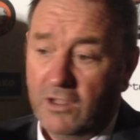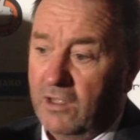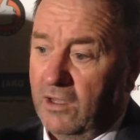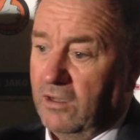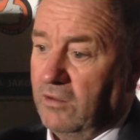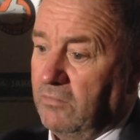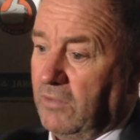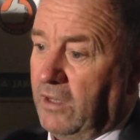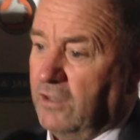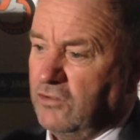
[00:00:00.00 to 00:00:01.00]

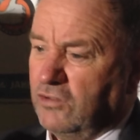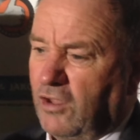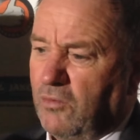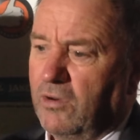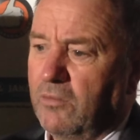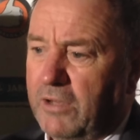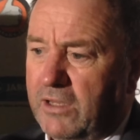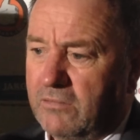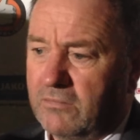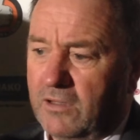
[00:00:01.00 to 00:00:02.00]
and I just don't want to
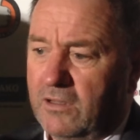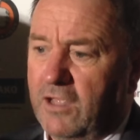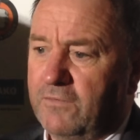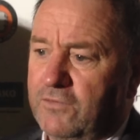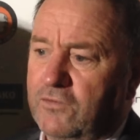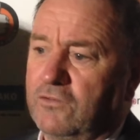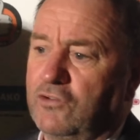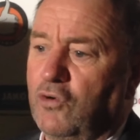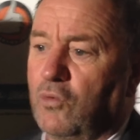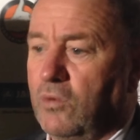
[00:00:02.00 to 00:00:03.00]
be left
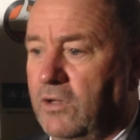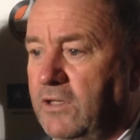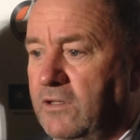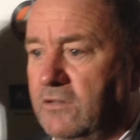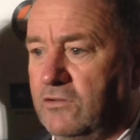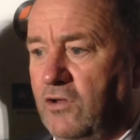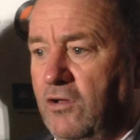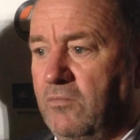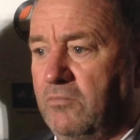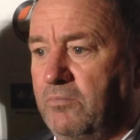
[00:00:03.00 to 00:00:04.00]
short in
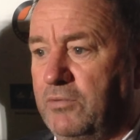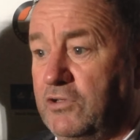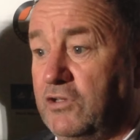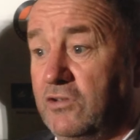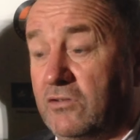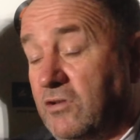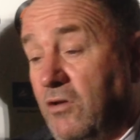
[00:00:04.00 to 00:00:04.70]
certain positions.